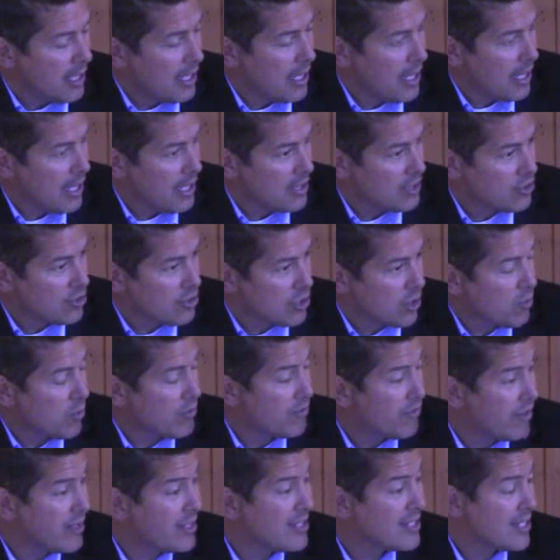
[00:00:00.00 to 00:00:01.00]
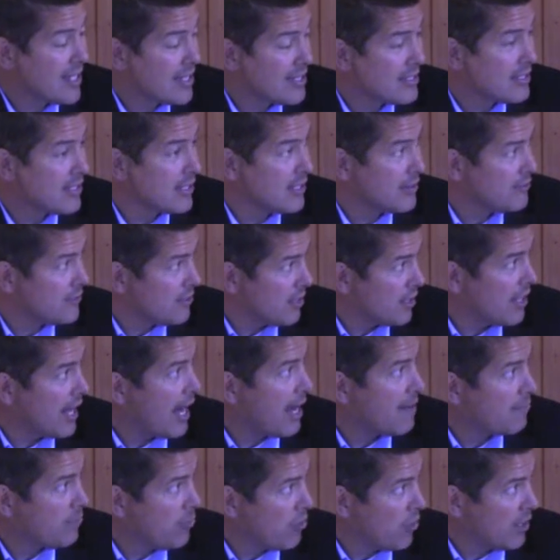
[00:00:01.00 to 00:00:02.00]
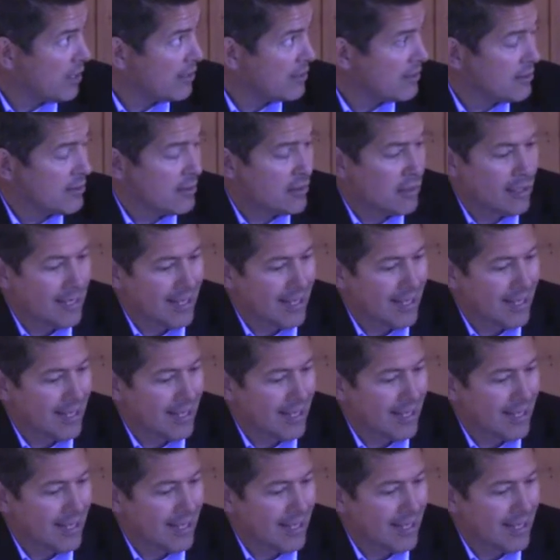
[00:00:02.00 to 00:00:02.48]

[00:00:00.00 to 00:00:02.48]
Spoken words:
And so we're very sensitive to that point.